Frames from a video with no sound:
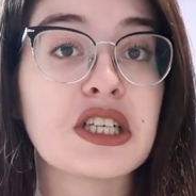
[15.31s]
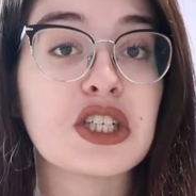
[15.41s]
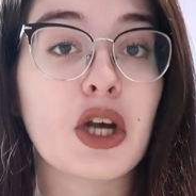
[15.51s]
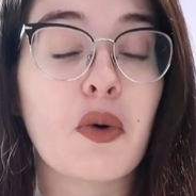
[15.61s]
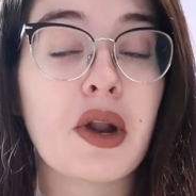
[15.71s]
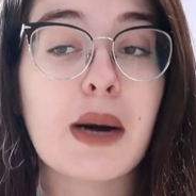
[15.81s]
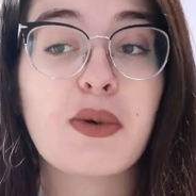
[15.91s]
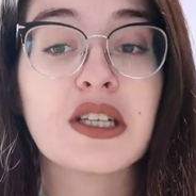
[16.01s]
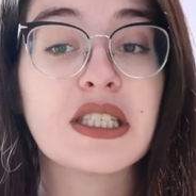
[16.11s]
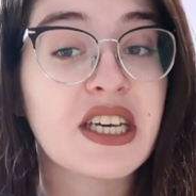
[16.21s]
it showed
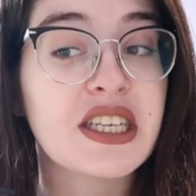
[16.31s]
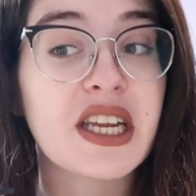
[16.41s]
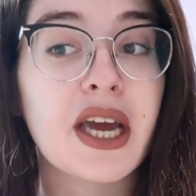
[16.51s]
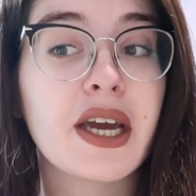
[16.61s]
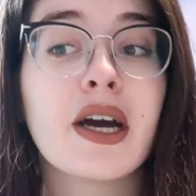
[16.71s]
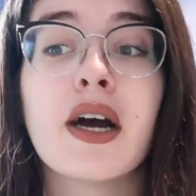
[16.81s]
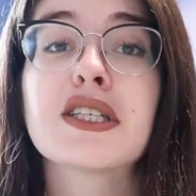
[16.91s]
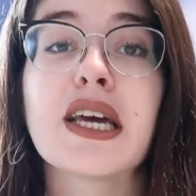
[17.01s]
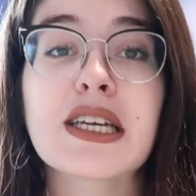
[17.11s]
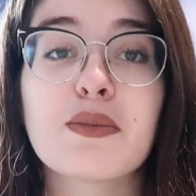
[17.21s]
up on Sunday, and
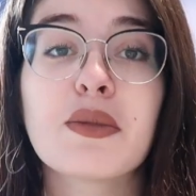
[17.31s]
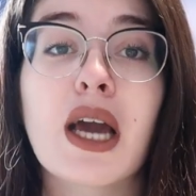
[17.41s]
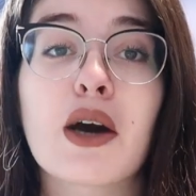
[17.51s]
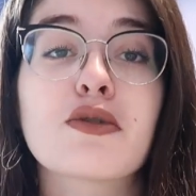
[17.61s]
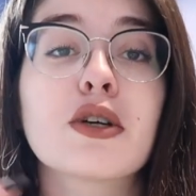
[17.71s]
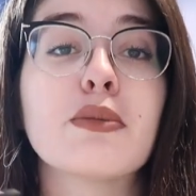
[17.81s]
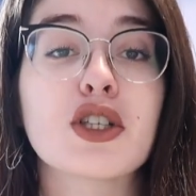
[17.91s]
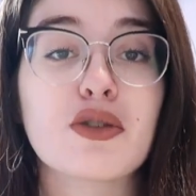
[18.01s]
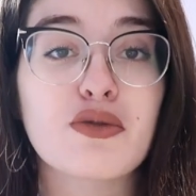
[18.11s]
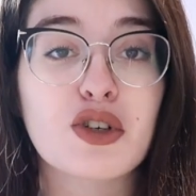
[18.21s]
it's taken me out of
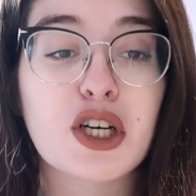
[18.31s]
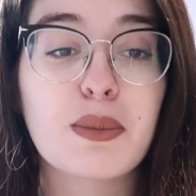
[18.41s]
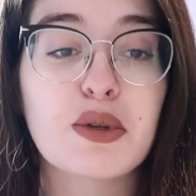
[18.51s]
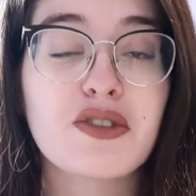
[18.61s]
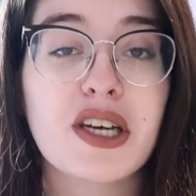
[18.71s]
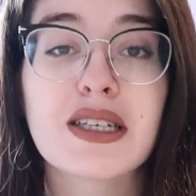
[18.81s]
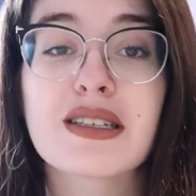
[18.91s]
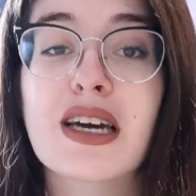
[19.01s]
commission for a couple of days.